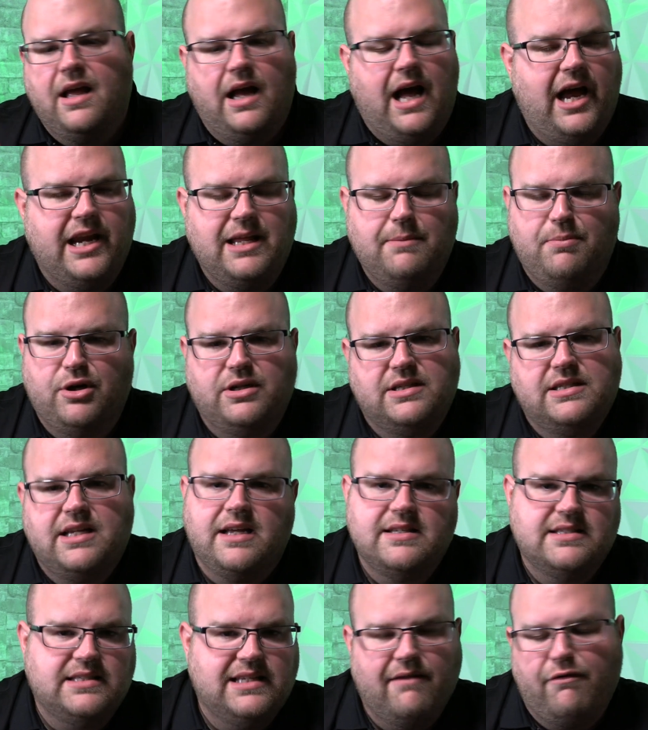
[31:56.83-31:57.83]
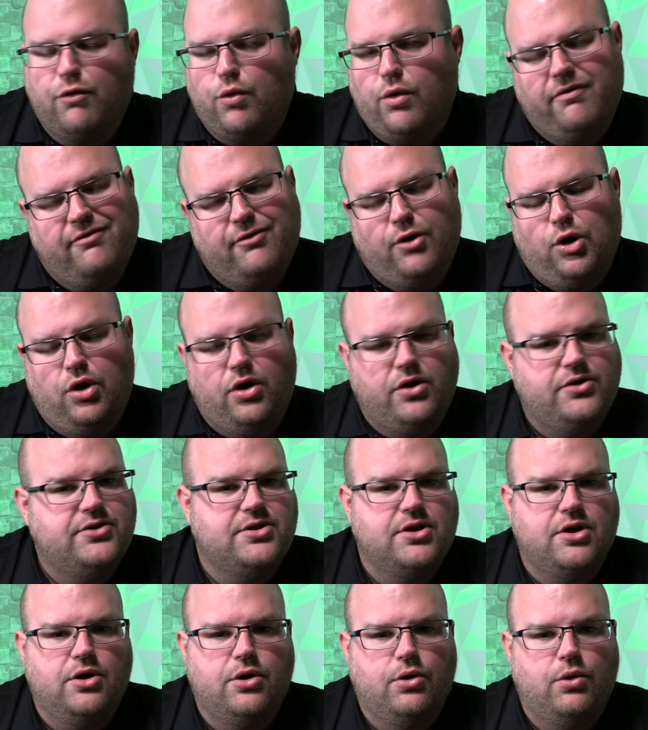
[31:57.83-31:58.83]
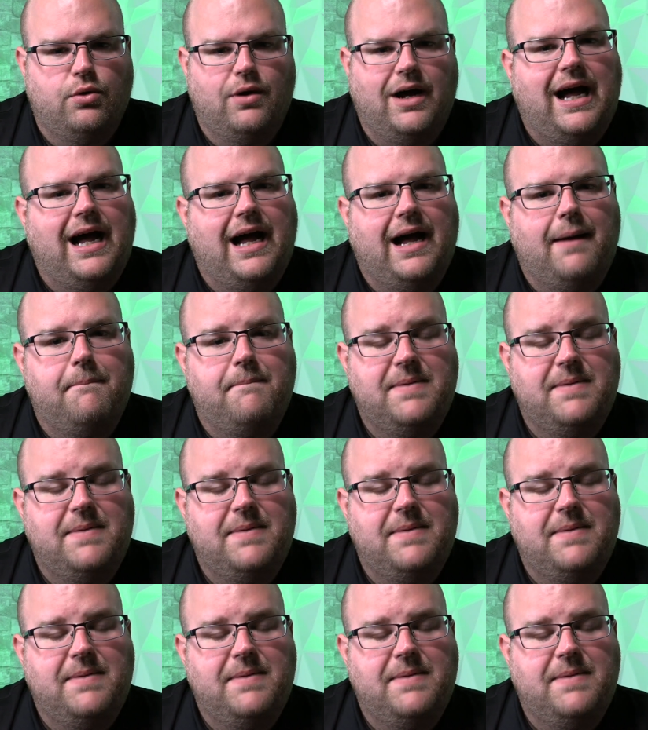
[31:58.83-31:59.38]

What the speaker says: HoneyBook does give a referral to